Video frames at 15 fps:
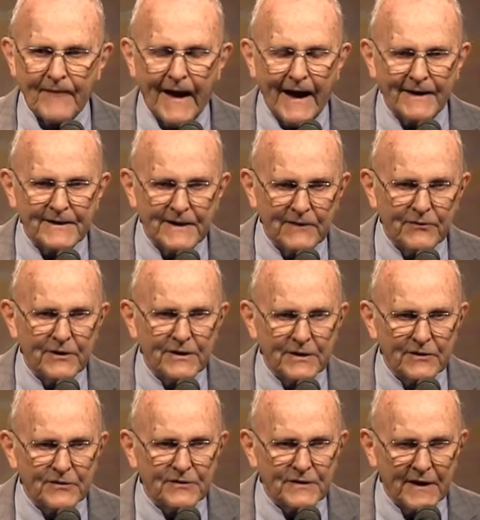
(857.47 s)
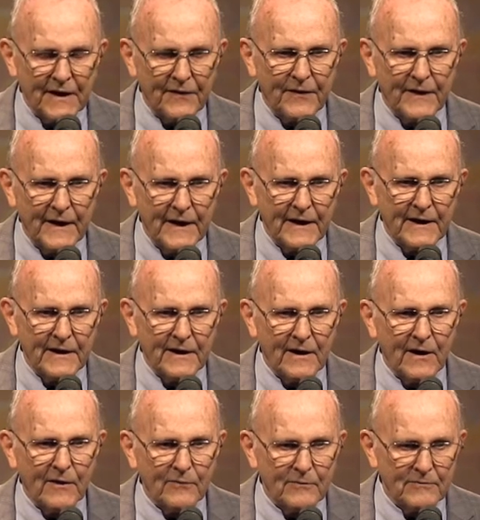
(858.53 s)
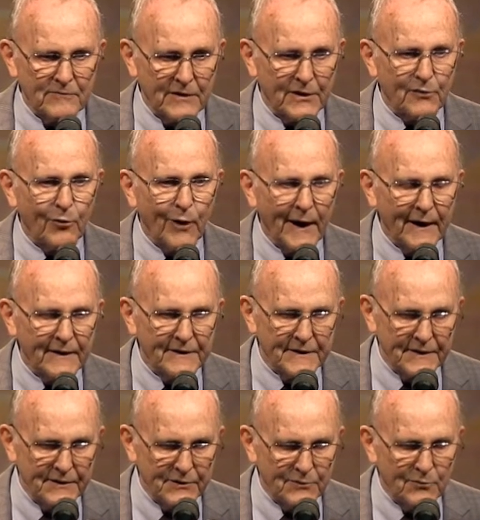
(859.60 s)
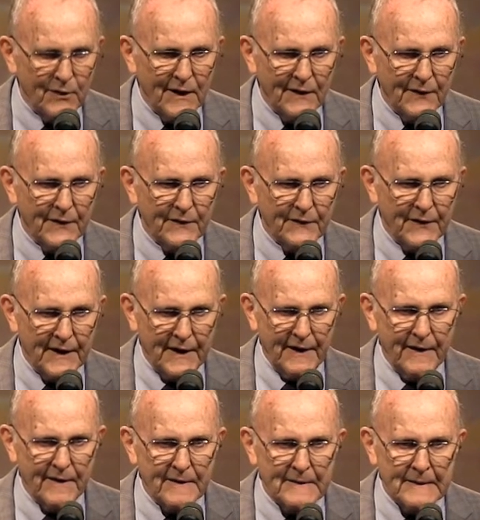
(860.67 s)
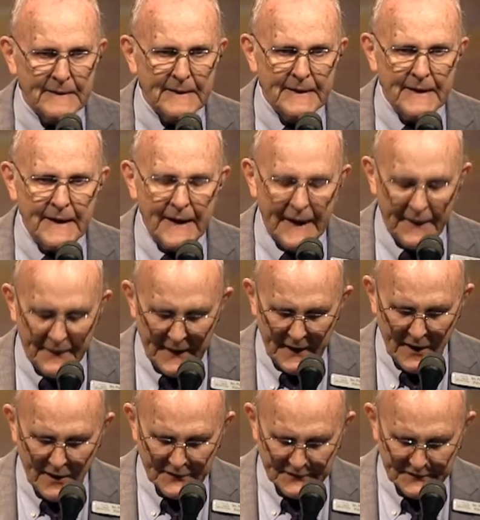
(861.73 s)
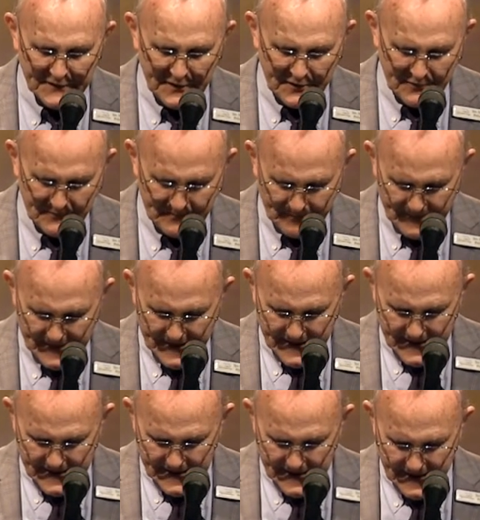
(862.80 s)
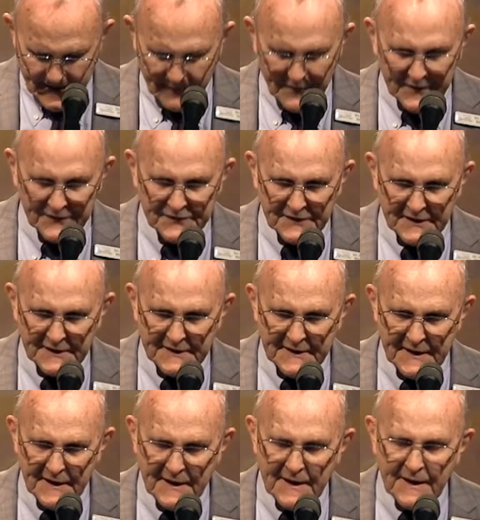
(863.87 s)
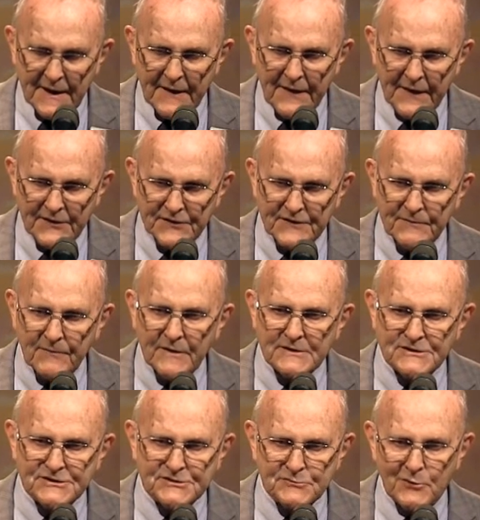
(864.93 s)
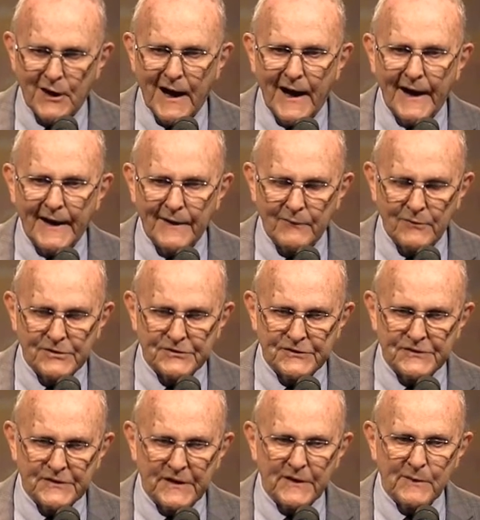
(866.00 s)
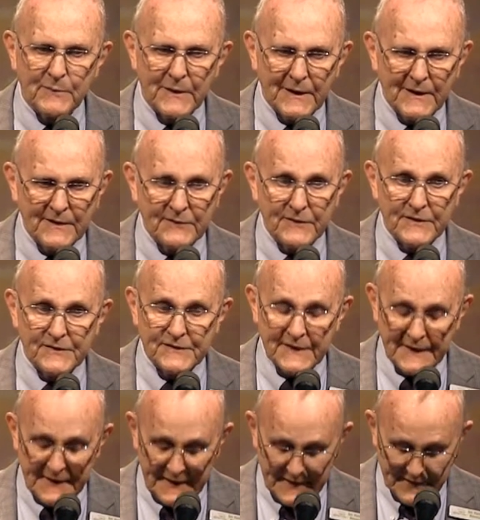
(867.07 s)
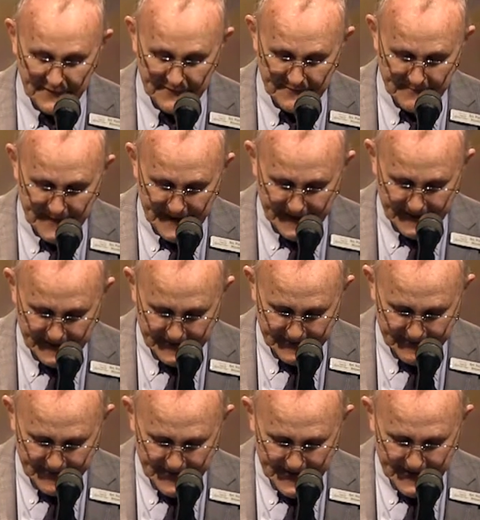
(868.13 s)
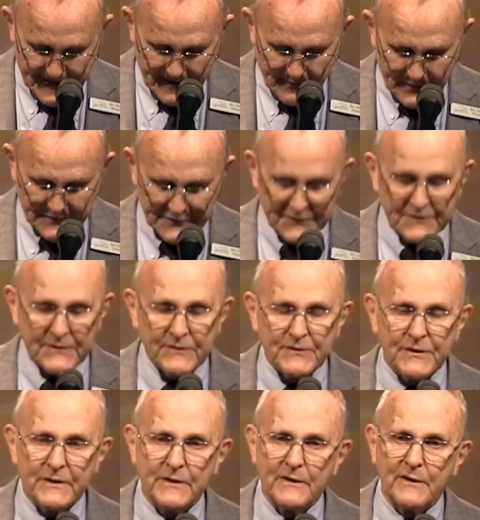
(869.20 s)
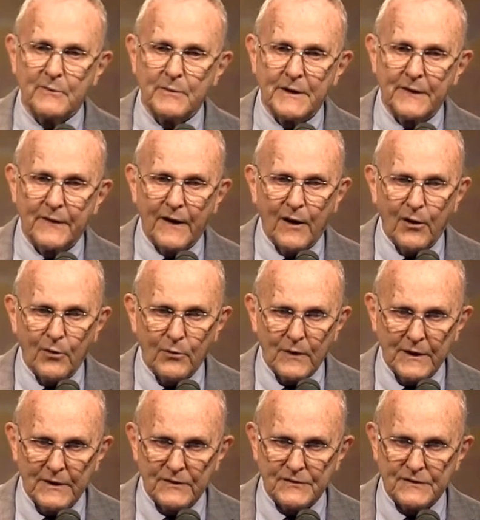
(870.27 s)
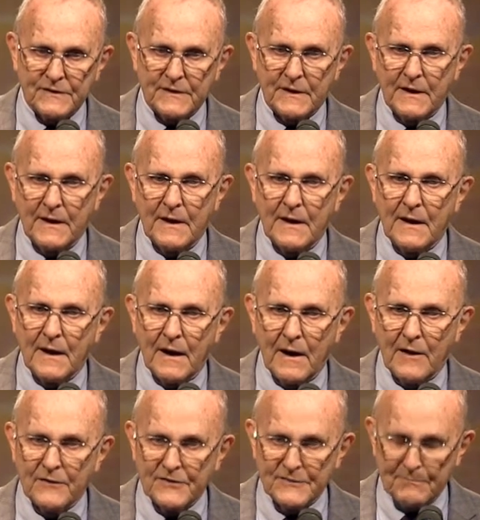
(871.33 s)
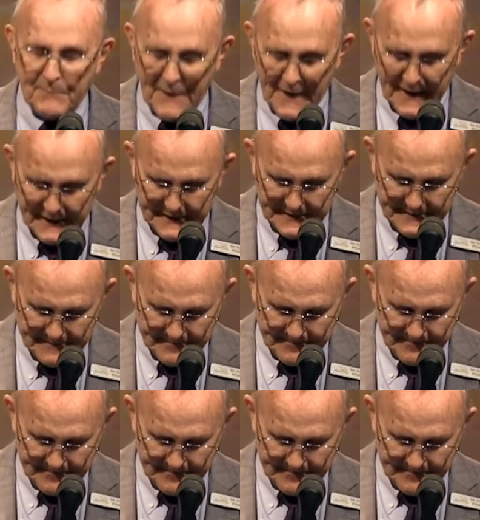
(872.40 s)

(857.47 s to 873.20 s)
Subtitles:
activities that they are required to do while they're there. And they also visit this shrine, which is in the middle of the city of Mecca, which is considered to be the holiest spot.